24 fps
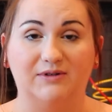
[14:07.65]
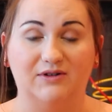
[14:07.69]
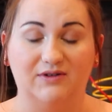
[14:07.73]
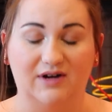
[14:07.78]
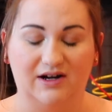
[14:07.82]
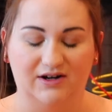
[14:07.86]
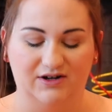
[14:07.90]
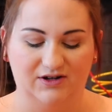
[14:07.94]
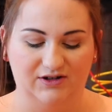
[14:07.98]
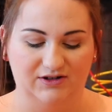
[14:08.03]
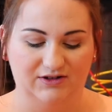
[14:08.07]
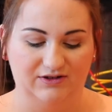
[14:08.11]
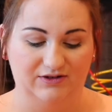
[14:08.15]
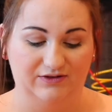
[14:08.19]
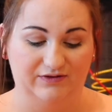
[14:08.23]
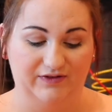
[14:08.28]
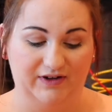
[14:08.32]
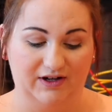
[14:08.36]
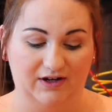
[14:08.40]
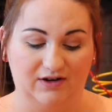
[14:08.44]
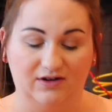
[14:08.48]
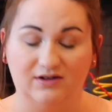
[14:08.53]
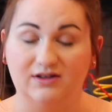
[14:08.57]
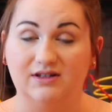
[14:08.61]
around her little
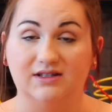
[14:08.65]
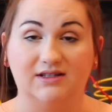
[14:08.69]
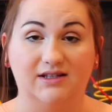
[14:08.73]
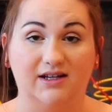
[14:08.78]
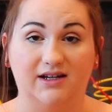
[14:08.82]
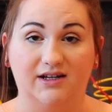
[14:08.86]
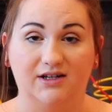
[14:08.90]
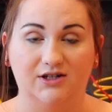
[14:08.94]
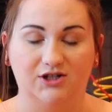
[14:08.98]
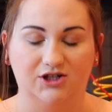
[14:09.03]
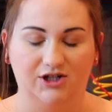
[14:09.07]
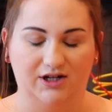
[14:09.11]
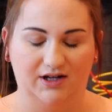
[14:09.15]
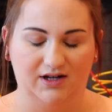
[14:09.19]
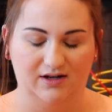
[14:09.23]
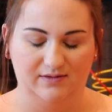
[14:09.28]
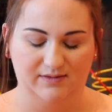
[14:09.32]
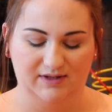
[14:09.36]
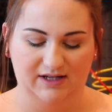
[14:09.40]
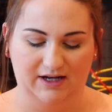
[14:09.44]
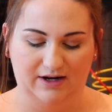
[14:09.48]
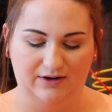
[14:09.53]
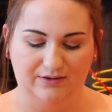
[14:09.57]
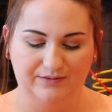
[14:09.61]
finger the second she
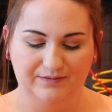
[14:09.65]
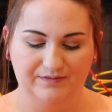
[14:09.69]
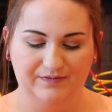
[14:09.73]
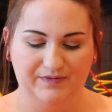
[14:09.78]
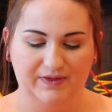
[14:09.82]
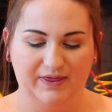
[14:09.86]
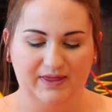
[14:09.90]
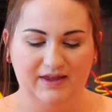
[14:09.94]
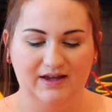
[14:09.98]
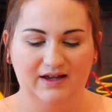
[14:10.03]
comes out.